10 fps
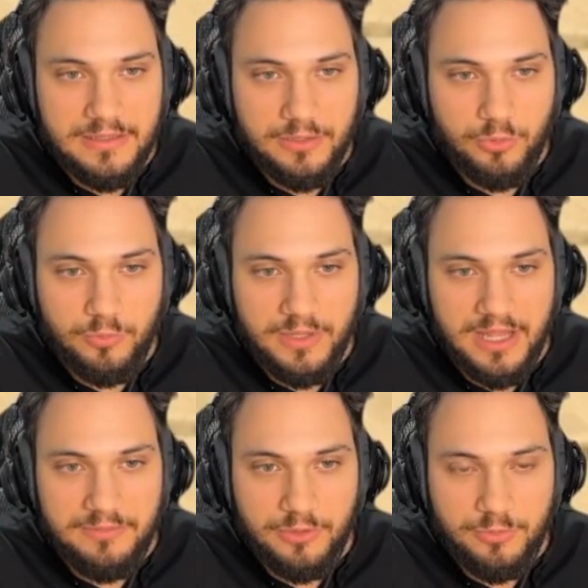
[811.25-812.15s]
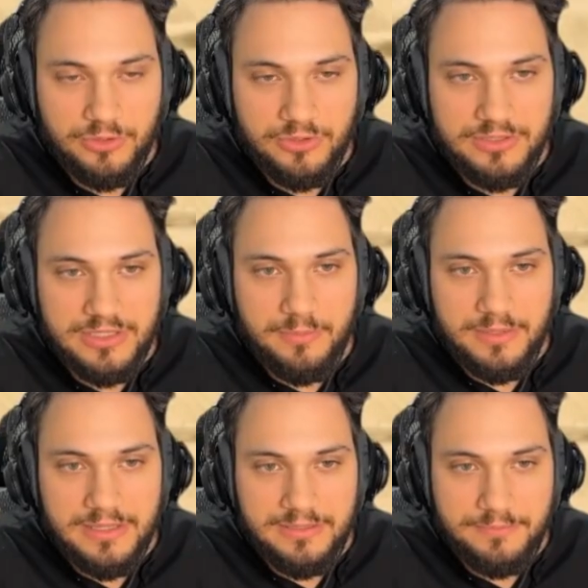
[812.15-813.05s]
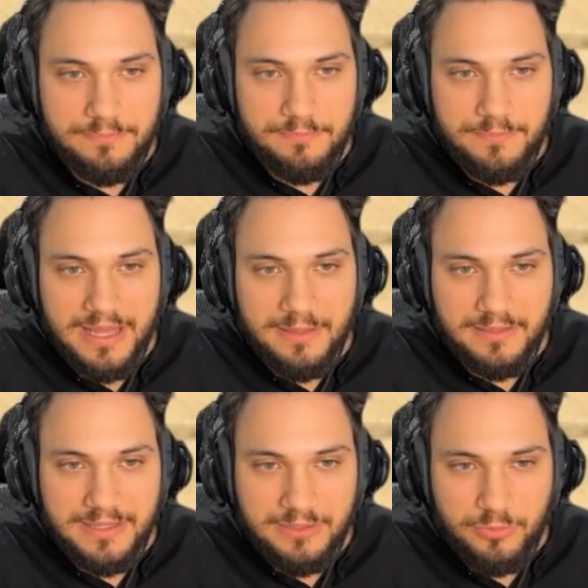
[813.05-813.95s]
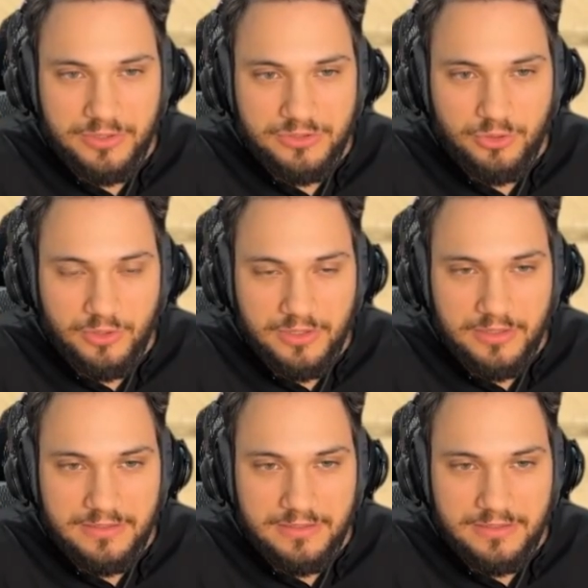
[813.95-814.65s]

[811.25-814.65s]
it would be hard for me to just come here and bam, hit with the sword.